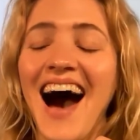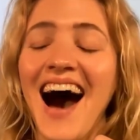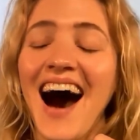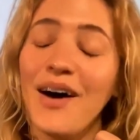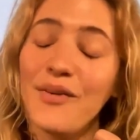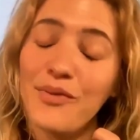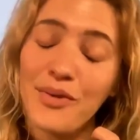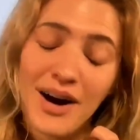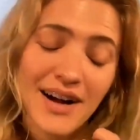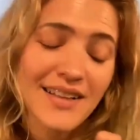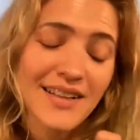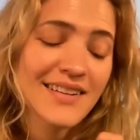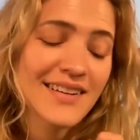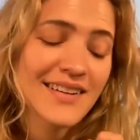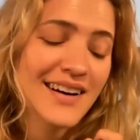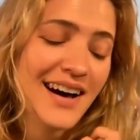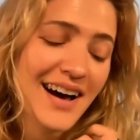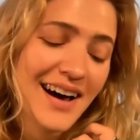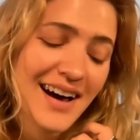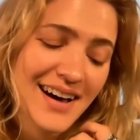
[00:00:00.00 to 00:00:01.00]
Well,
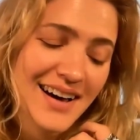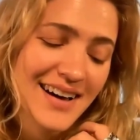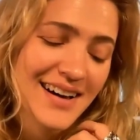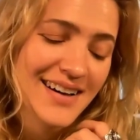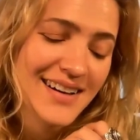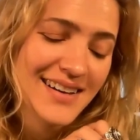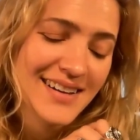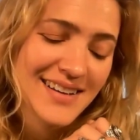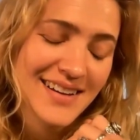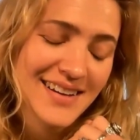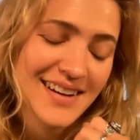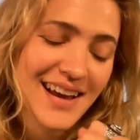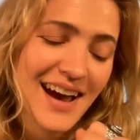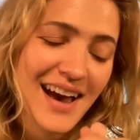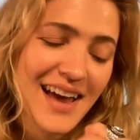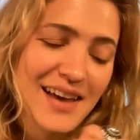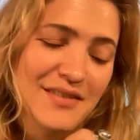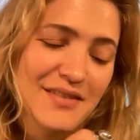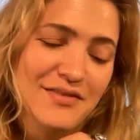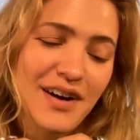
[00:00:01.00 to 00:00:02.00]
I
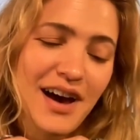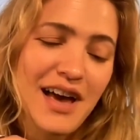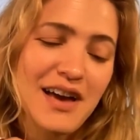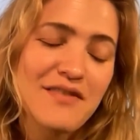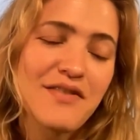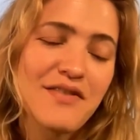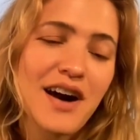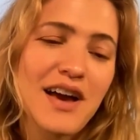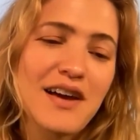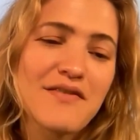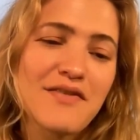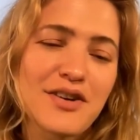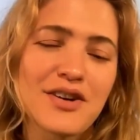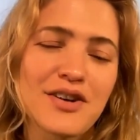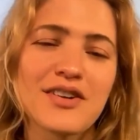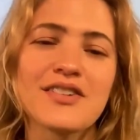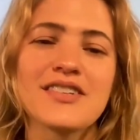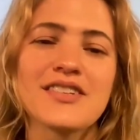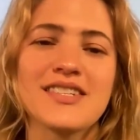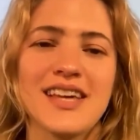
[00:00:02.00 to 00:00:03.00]
have
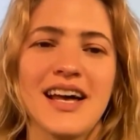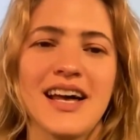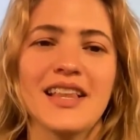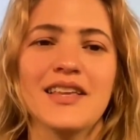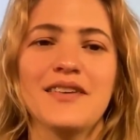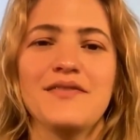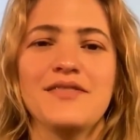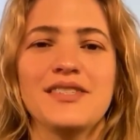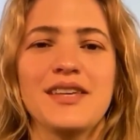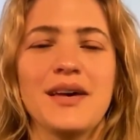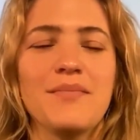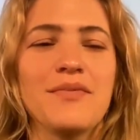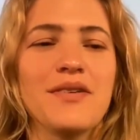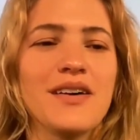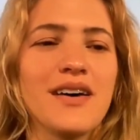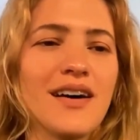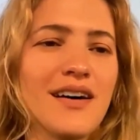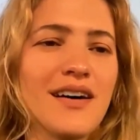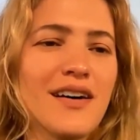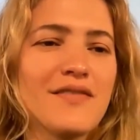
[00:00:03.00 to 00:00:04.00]
heard tell of some
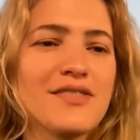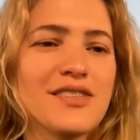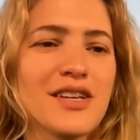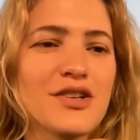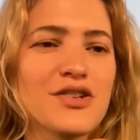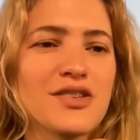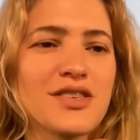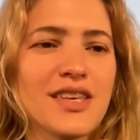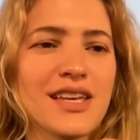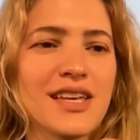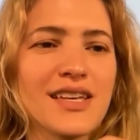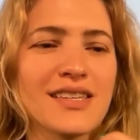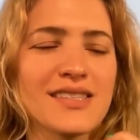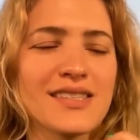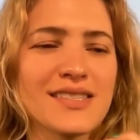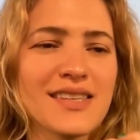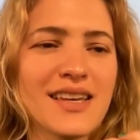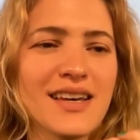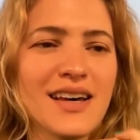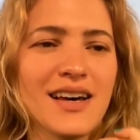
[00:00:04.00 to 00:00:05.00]
of such
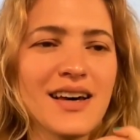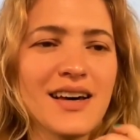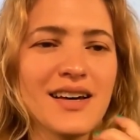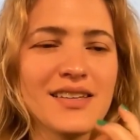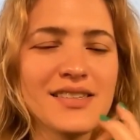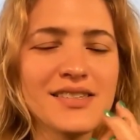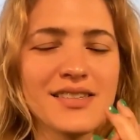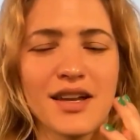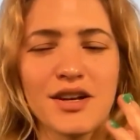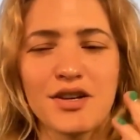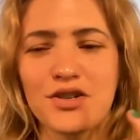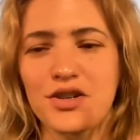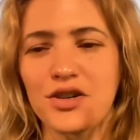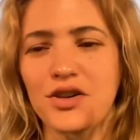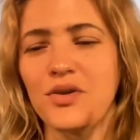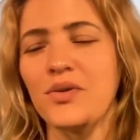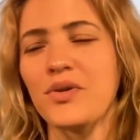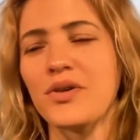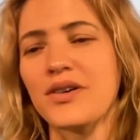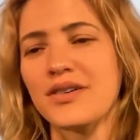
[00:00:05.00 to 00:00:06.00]
things. Asada
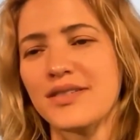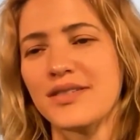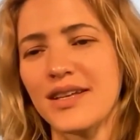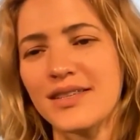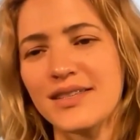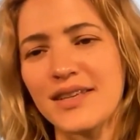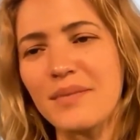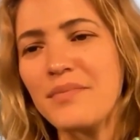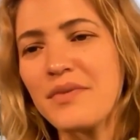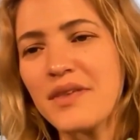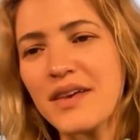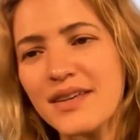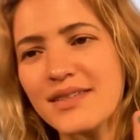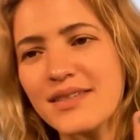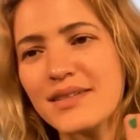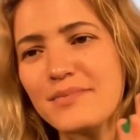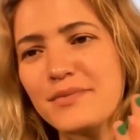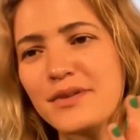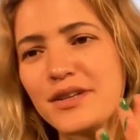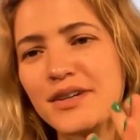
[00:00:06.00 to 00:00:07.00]
Shakur said something
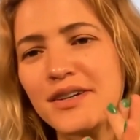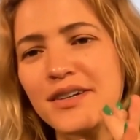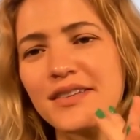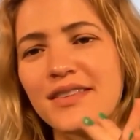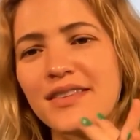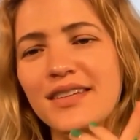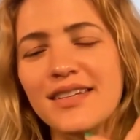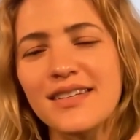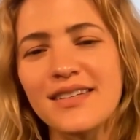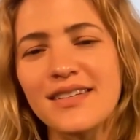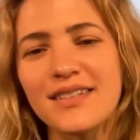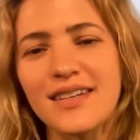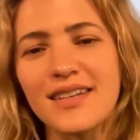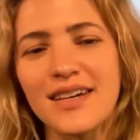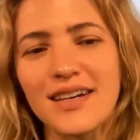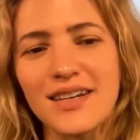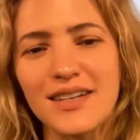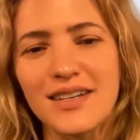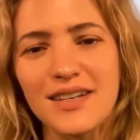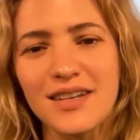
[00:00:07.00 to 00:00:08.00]
similar, that
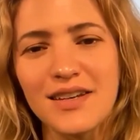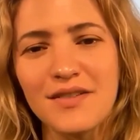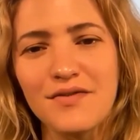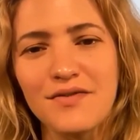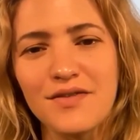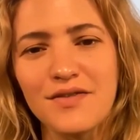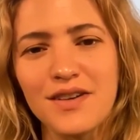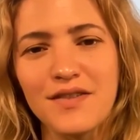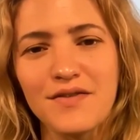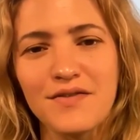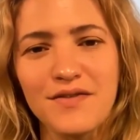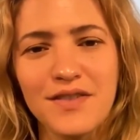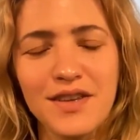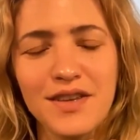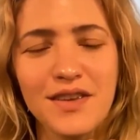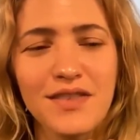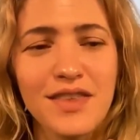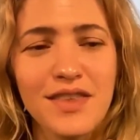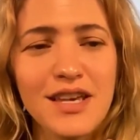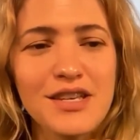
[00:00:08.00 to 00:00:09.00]

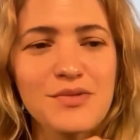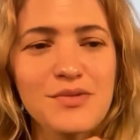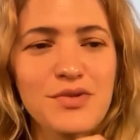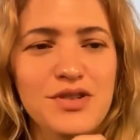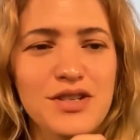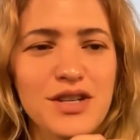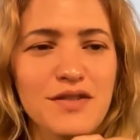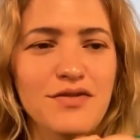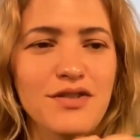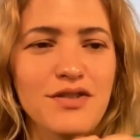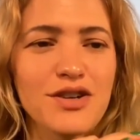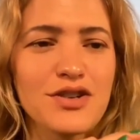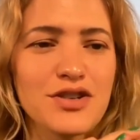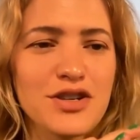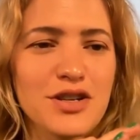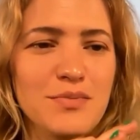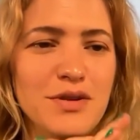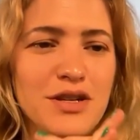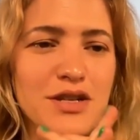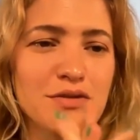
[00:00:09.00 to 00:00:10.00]
if things were different,
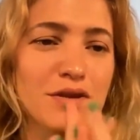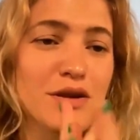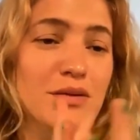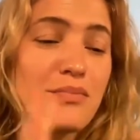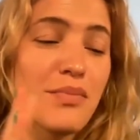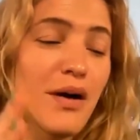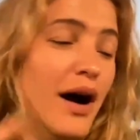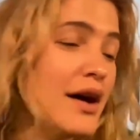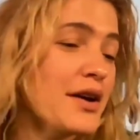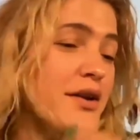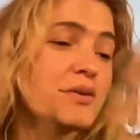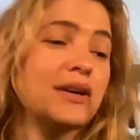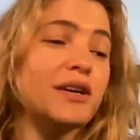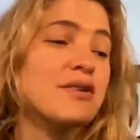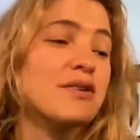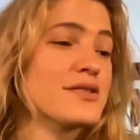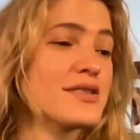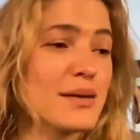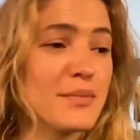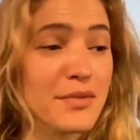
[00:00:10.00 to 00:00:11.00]
she'd be doing pottery or
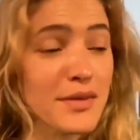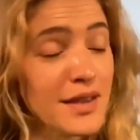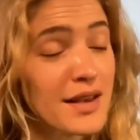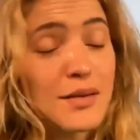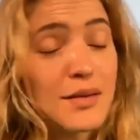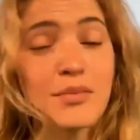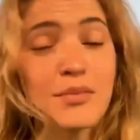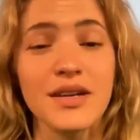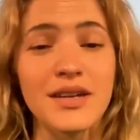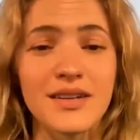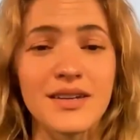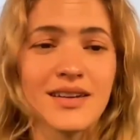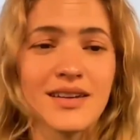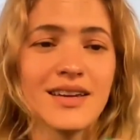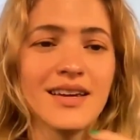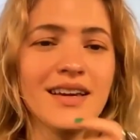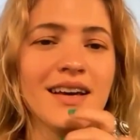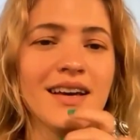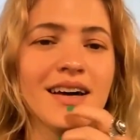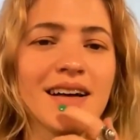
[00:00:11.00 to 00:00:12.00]
something. But
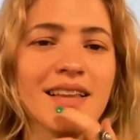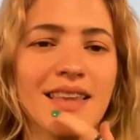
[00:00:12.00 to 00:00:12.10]
yeah.